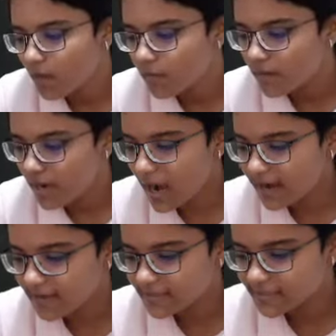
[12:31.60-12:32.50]
where
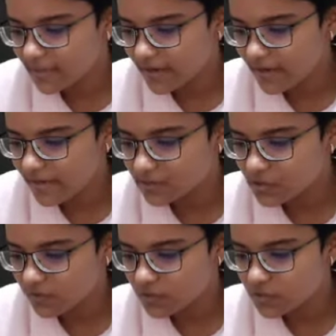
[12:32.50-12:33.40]
R is the
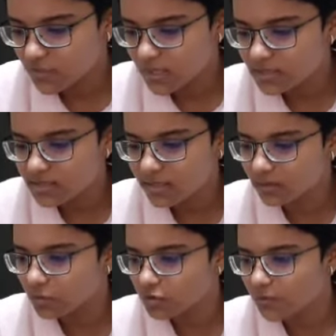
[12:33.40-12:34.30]
radius of the spheres in
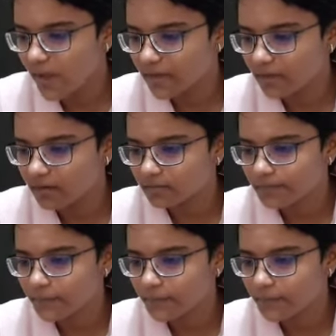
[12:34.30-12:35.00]
closed packing.